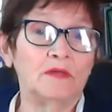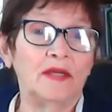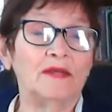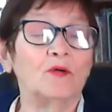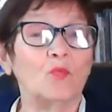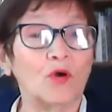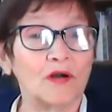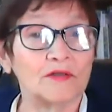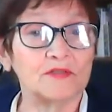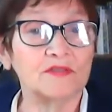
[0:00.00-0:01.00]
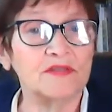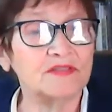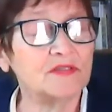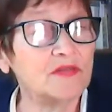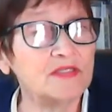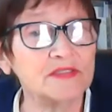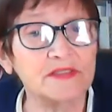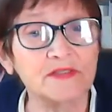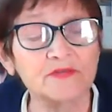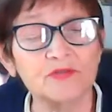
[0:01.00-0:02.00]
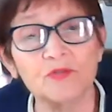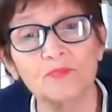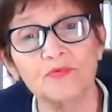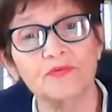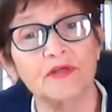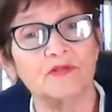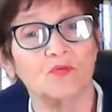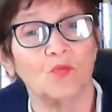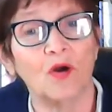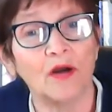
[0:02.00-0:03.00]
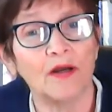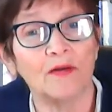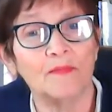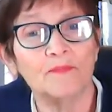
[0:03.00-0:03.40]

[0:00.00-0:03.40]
And it works. So these little simple things work.